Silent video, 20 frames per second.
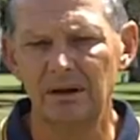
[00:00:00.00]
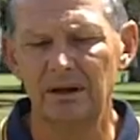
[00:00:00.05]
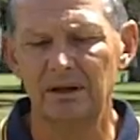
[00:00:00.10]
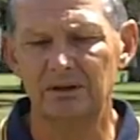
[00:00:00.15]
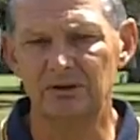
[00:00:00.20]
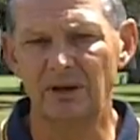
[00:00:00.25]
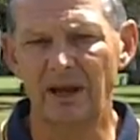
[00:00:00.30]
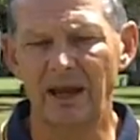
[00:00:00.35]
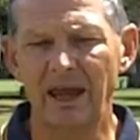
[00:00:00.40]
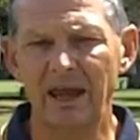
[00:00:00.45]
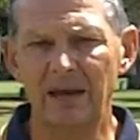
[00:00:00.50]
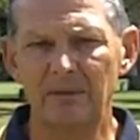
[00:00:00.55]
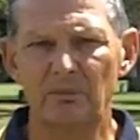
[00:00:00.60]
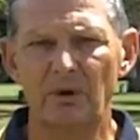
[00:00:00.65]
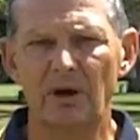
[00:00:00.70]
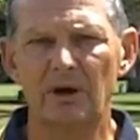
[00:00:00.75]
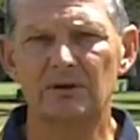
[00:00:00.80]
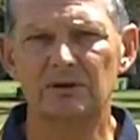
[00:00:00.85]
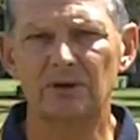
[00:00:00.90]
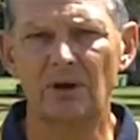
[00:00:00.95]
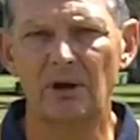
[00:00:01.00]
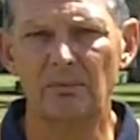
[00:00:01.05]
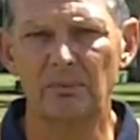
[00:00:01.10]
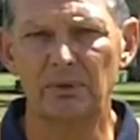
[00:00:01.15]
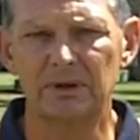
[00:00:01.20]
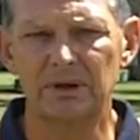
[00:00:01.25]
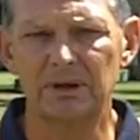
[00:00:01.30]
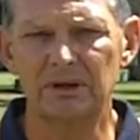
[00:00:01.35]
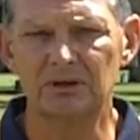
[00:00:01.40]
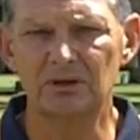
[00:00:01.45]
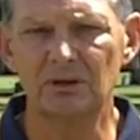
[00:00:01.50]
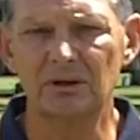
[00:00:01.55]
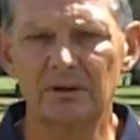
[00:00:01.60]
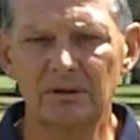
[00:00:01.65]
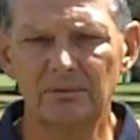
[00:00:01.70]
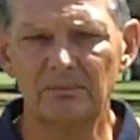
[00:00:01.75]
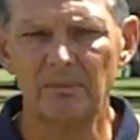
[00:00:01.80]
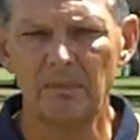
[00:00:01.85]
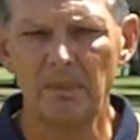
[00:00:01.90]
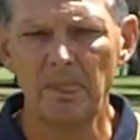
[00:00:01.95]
It's an Ambrose competition.